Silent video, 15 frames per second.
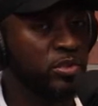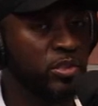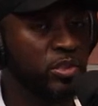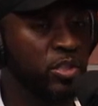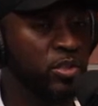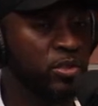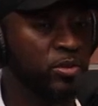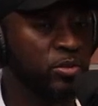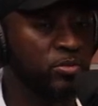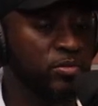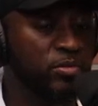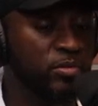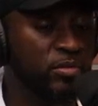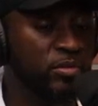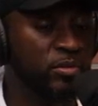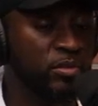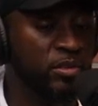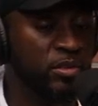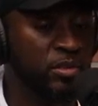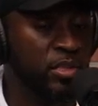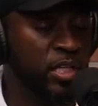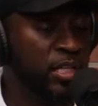to go
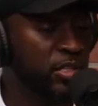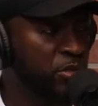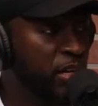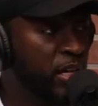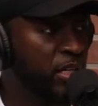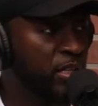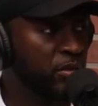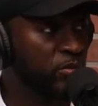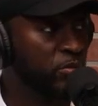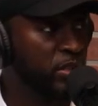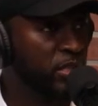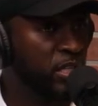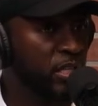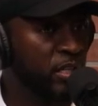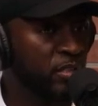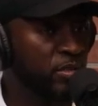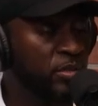and train with Darryl.